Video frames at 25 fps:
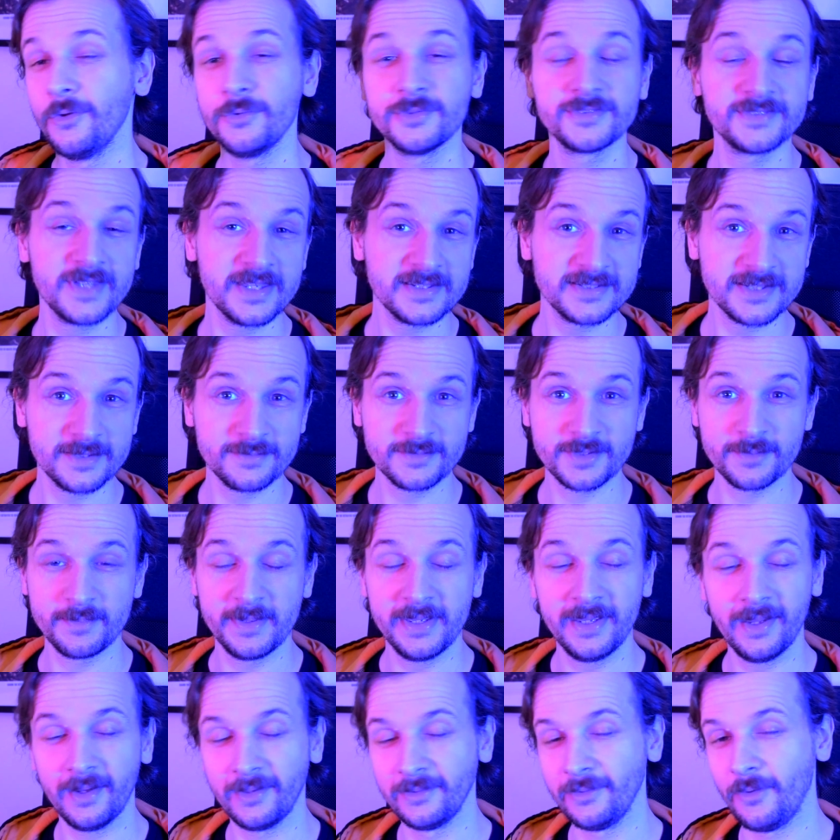Who sent him to
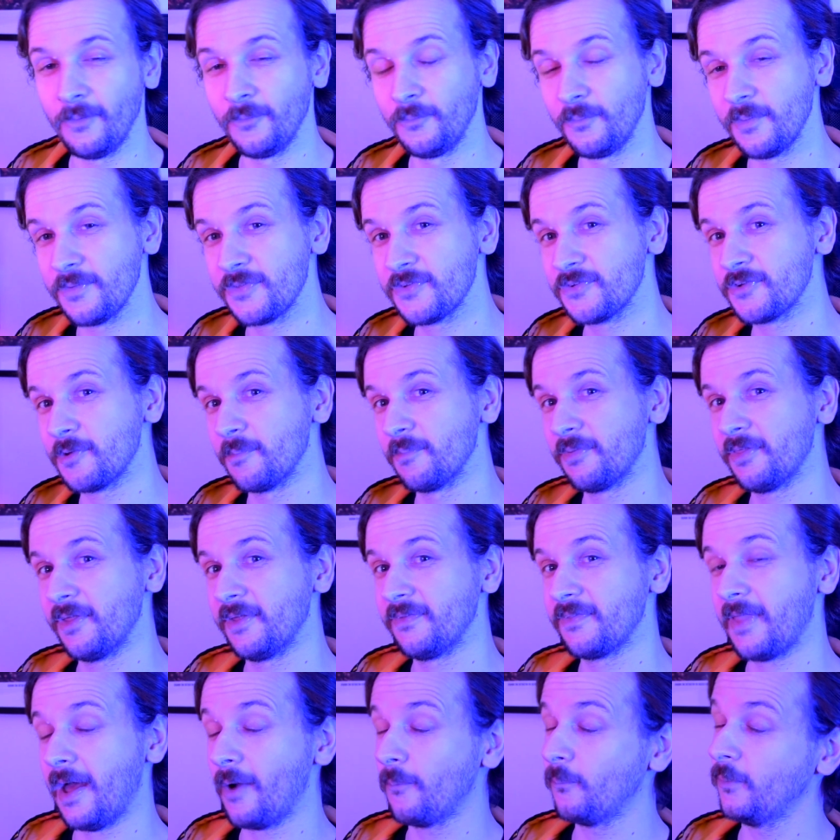me along with
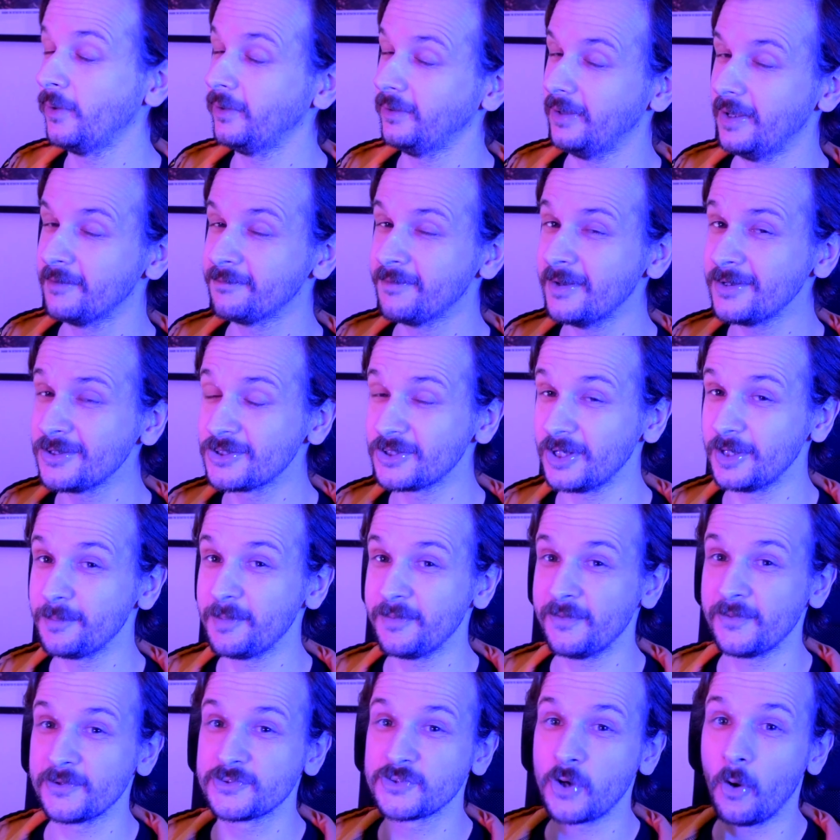something that will eventually
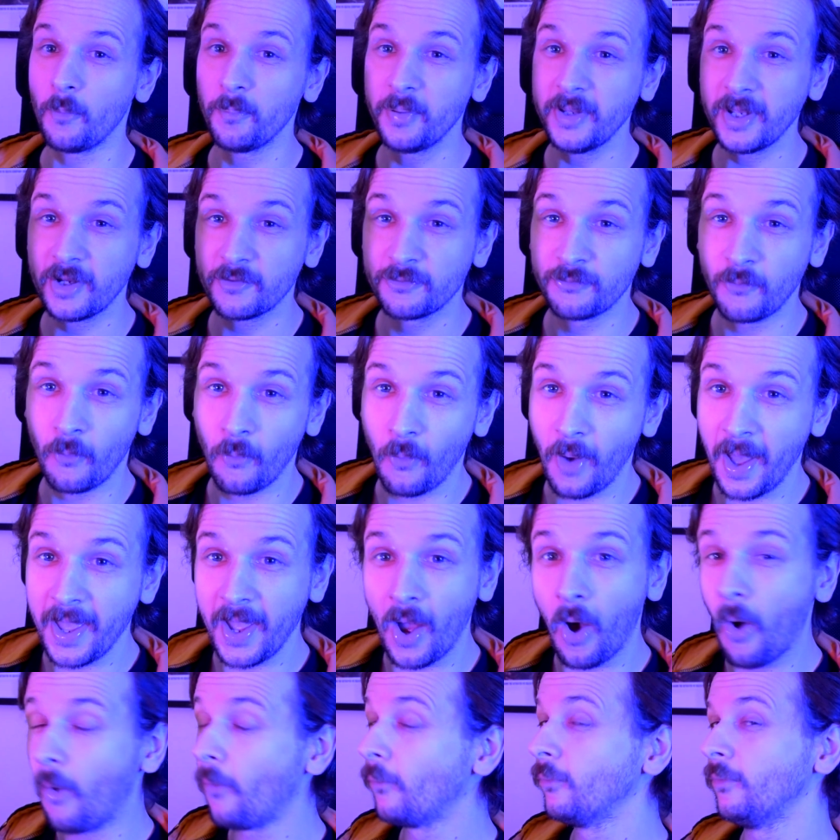be the topic for a
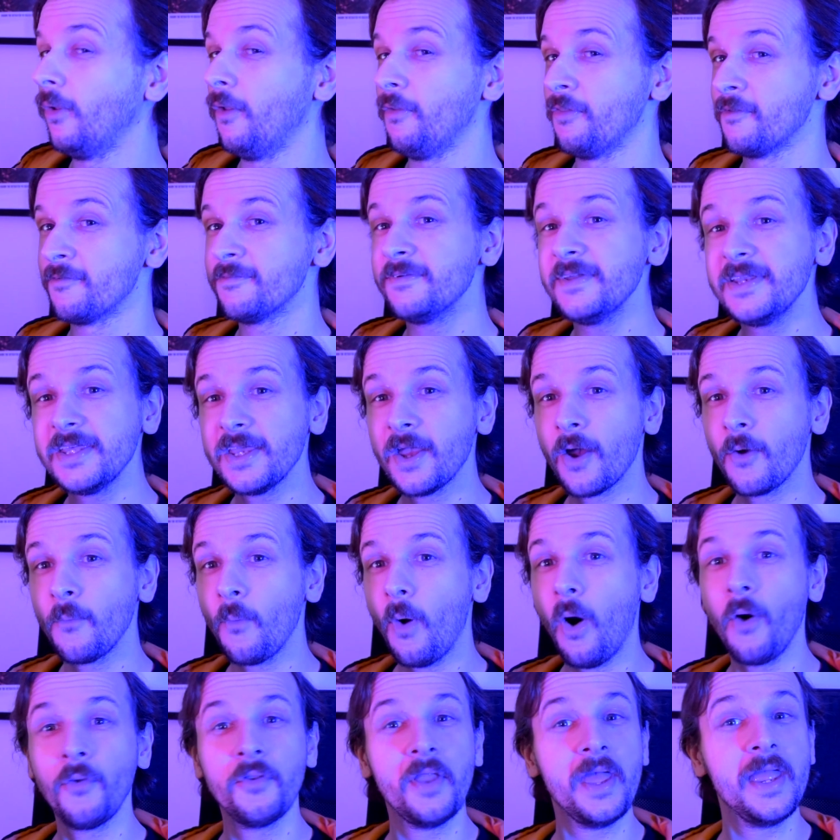whole other video
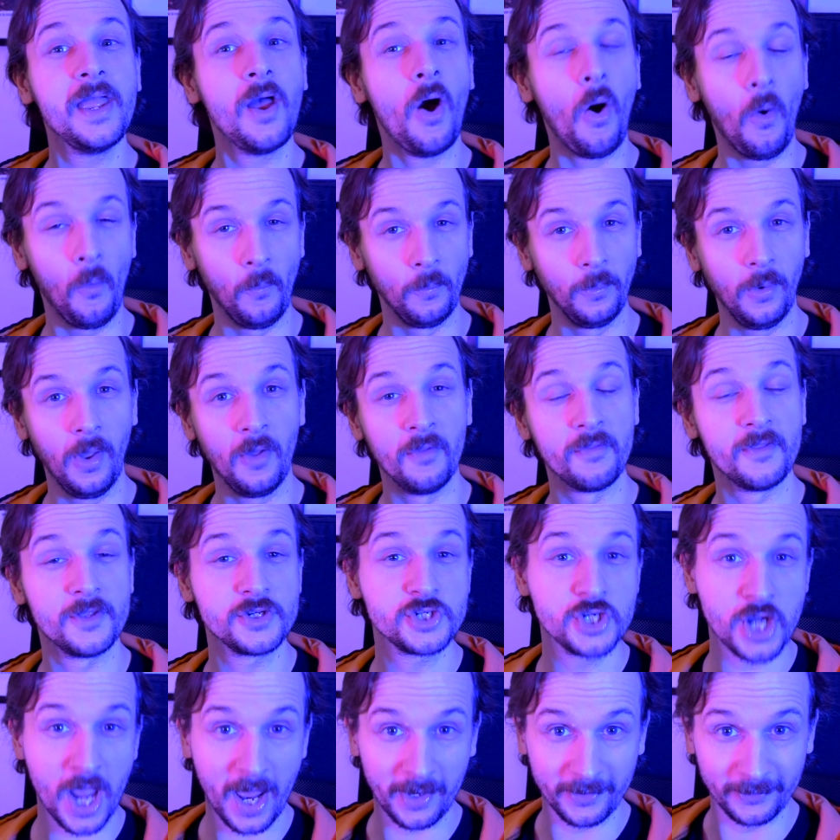on a whole other
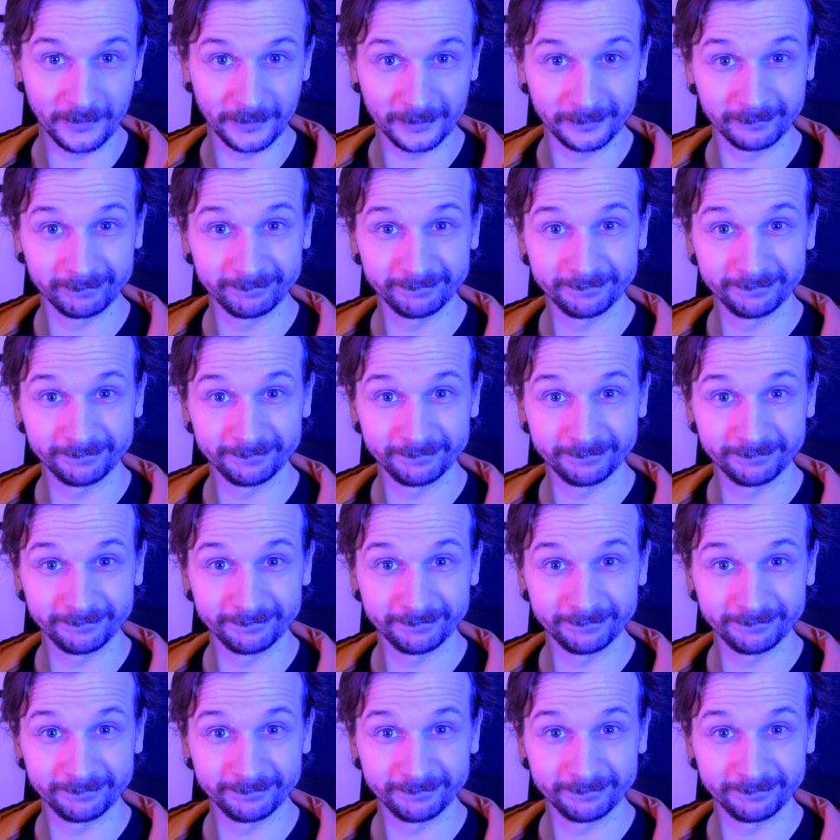channel.